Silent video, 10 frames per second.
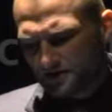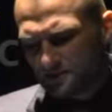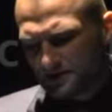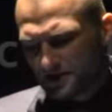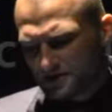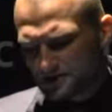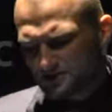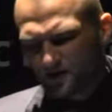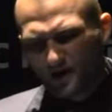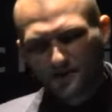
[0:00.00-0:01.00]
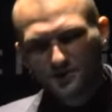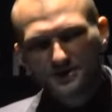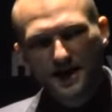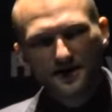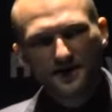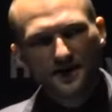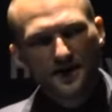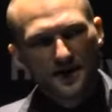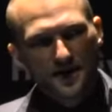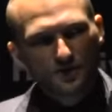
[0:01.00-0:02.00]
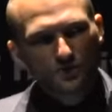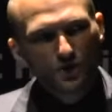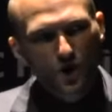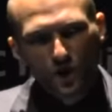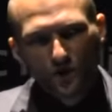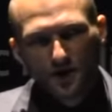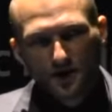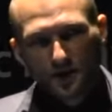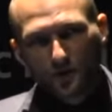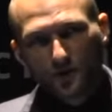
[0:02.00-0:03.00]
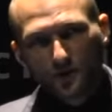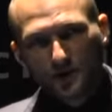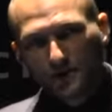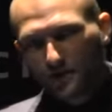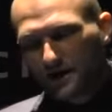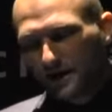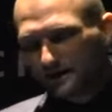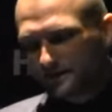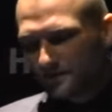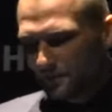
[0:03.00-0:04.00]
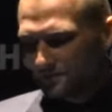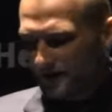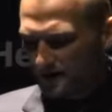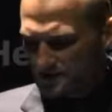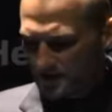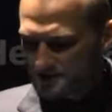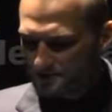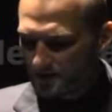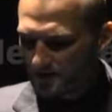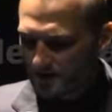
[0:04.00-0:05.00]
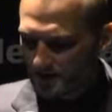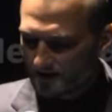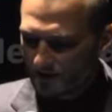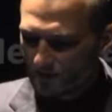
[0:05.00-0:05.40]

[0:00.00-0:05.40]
limitations of our understanding and to know that we're really looking at the tip of the iceberg. And